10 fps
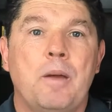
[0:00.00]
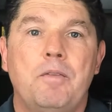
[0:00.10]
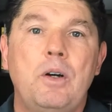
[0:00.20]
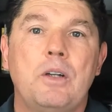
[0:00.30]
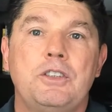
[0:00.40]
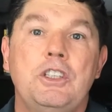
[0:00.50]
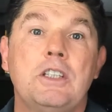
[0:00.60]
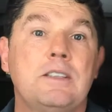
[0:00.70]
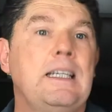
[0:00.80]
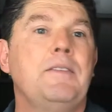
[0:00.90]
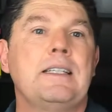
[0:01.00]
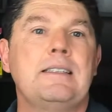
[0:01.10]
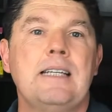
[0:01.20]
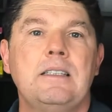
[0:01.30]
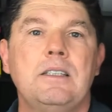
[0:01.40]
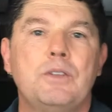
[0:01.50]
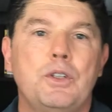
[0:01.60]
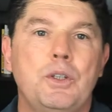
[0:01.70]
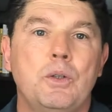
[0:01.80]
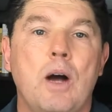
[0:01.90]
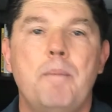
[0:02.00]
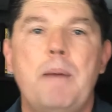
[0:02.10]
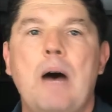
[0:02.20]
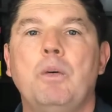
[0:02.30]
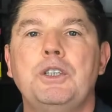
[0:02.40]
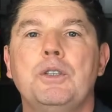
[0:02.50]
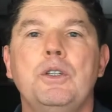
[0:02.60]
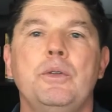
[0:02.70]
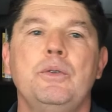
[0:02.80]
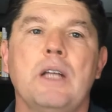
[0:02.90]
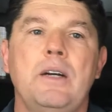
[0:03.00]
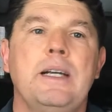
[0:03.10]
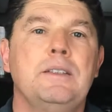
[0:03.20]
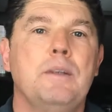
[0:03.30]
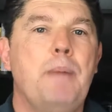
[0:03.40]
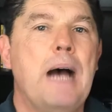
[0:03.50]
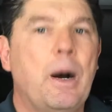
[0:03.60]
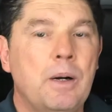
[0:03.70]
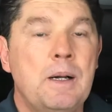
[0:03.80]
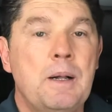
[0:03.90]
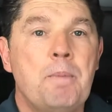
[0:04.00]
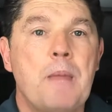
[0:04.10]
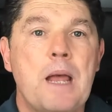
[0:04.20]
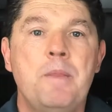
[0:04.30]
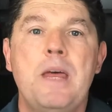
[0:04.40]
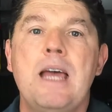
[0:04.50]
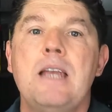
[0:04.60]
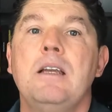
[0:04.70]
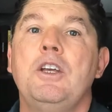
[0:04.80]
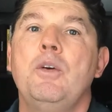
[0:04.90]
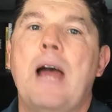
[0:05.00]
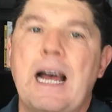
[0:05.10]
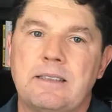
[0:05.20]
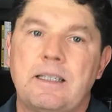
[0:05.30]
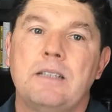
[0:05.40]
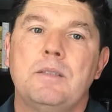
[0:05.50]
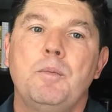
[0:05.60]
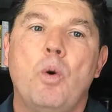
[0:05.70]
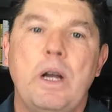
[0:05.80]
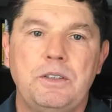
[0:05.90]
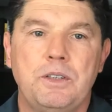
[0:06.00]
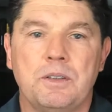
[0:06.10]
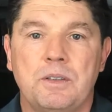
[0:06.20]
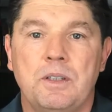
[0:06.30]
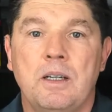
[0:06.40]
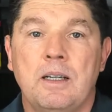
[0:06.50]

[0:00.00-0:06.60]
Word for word: First, you just give it a sentence or two about what your newsletter is about, and then you ask it some questions.